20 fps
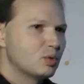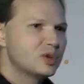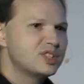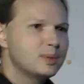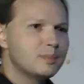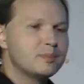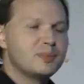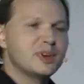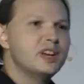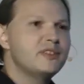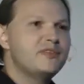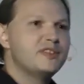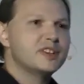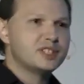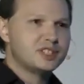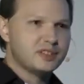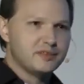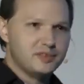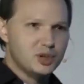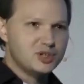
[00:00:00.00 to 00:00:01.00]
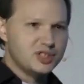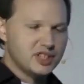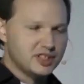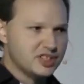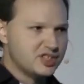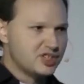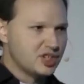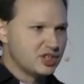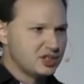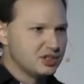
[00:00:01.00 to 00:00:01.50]
What are some benefits of using
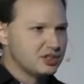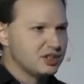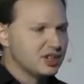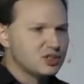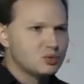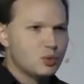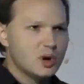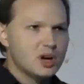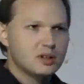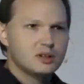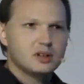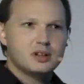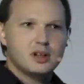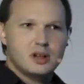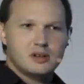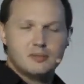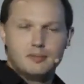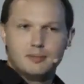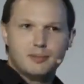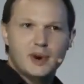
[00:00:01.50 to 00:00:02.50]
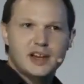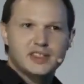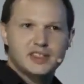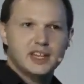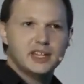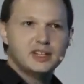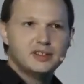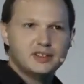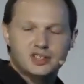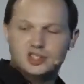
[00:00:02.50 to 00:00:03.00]
decision trees? Well, by
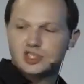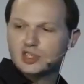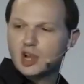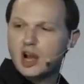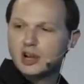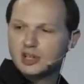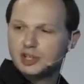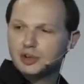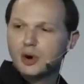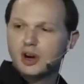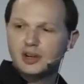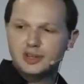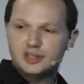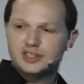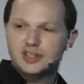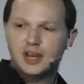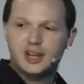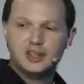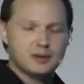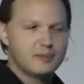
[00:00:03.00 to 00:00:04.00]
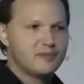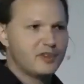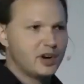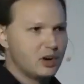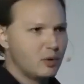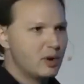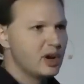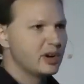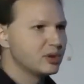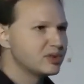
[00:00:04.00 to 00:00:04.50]
the end of this talk, you'll understand them
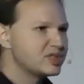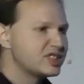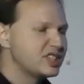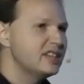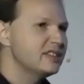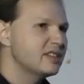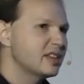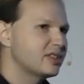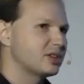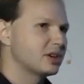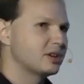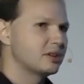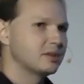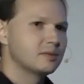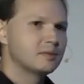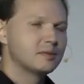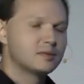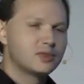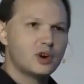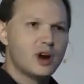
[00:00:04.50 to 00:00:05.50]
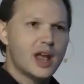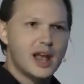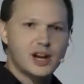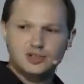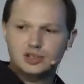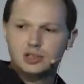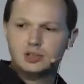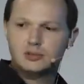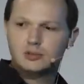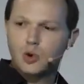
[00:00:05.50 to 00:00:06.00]
very well. You'll see that they're
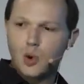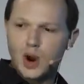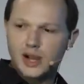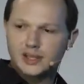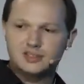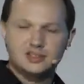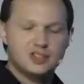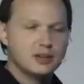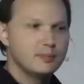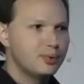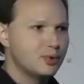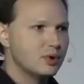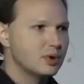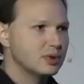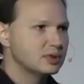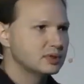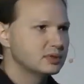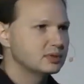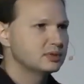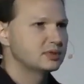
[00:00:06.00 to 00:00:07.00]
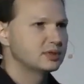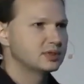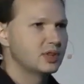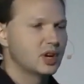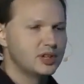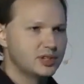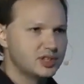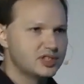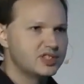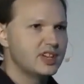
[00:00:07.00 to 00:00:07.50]
actually quite simple to
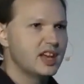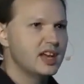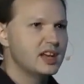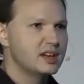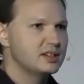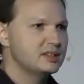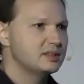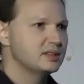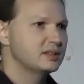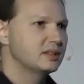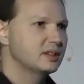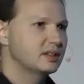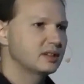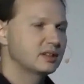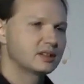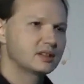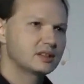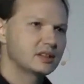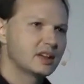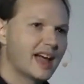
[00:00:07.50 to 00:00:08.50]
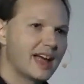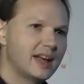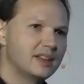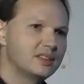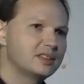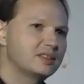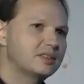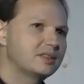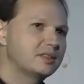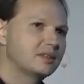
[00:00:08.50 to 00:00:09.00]
understand.
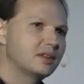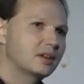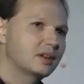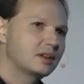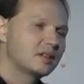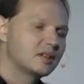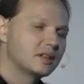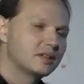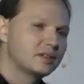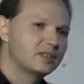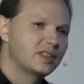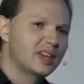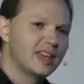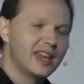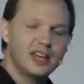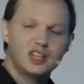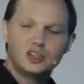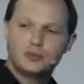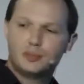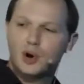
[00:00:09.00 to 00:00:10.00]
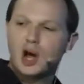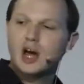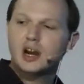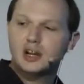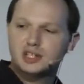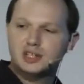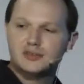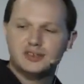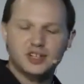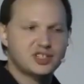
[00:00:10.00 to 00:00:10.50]
And the end
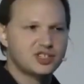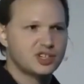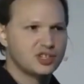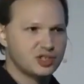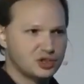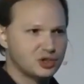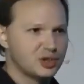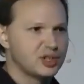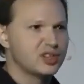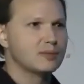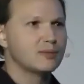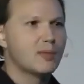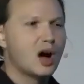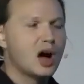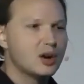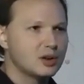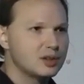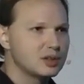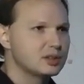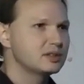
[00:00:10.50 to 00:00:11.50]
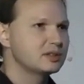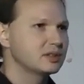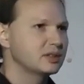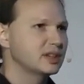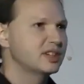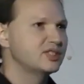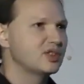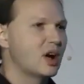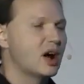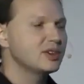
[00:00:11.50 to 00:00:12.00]
product of a decision tree, the model,
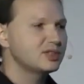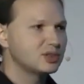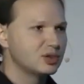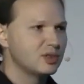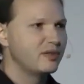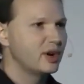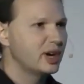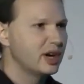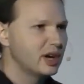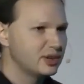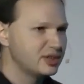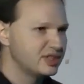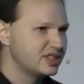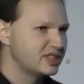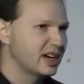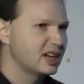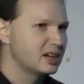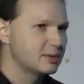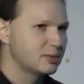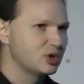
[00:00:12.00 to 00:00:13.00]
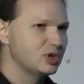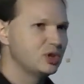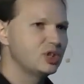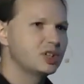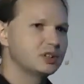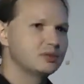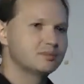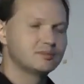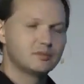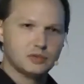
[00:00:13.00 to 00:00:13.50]
is also very understandable. You
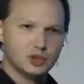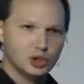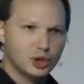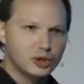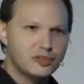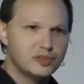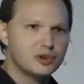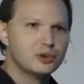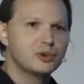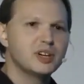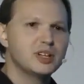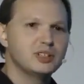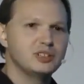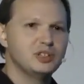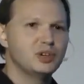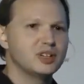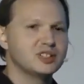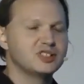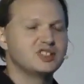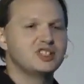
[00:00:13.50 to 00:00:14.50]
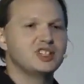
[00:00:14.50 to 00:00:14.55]
can look through it. You can